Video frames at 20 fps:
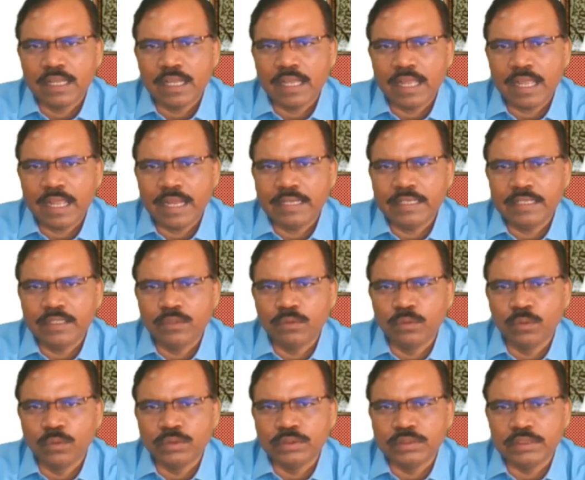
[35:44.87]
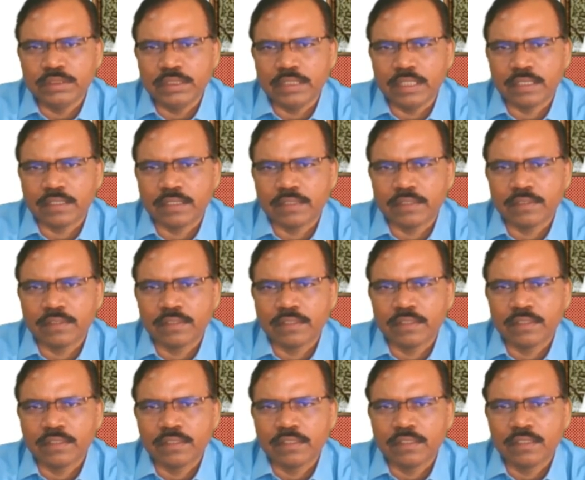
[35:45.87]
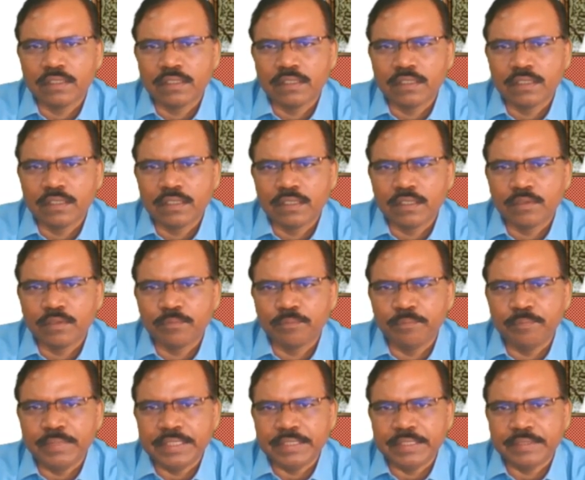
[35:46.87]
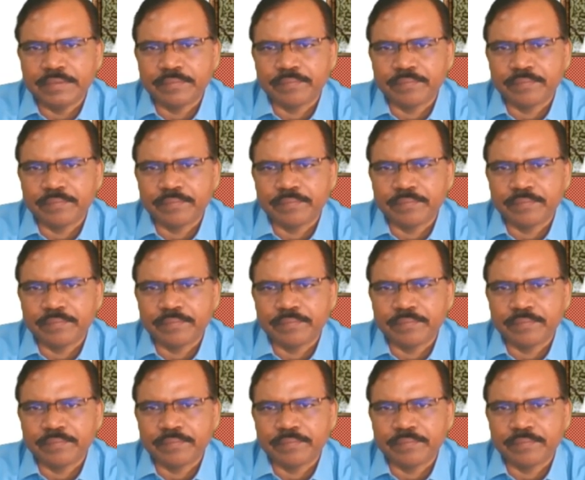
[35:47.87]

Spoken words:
and it goes here B